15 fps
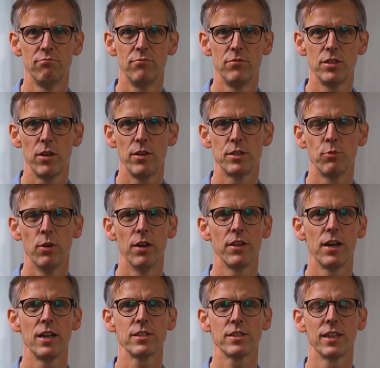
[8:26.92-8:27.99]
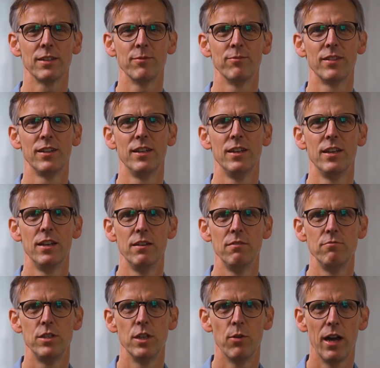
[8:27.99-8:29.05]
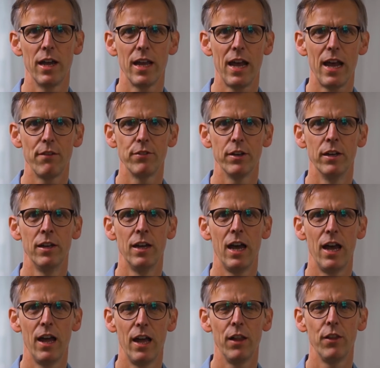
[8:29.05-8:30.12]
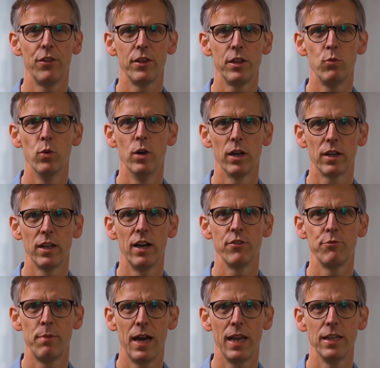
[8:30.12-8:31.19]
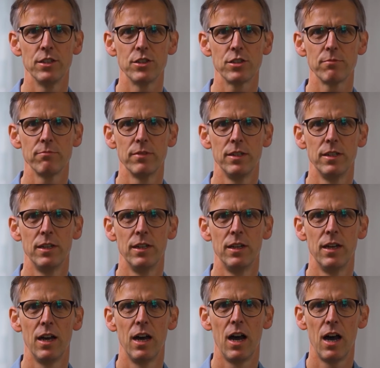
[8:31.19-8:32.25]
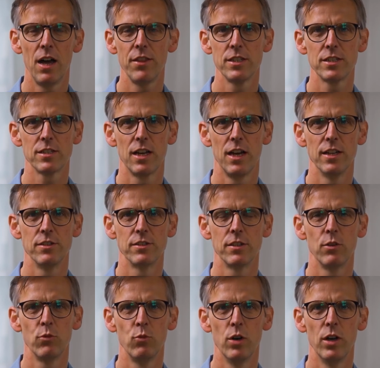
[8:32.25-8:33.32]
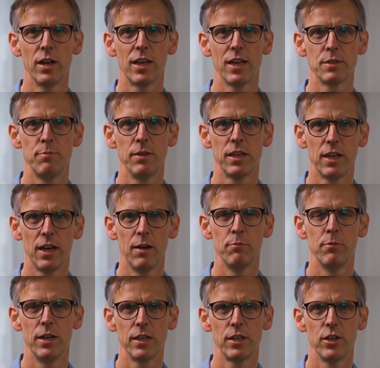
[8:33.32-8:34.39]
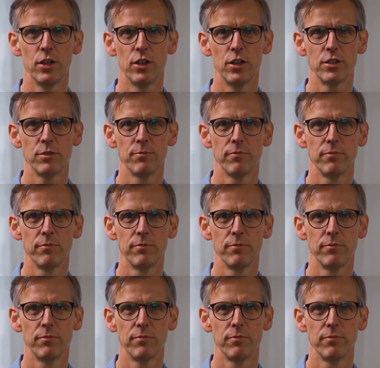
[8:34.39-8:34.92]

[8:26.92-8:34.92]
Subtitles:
So it's worth asking, do I have a healthy work-life balance? Are there signs that work has become my God?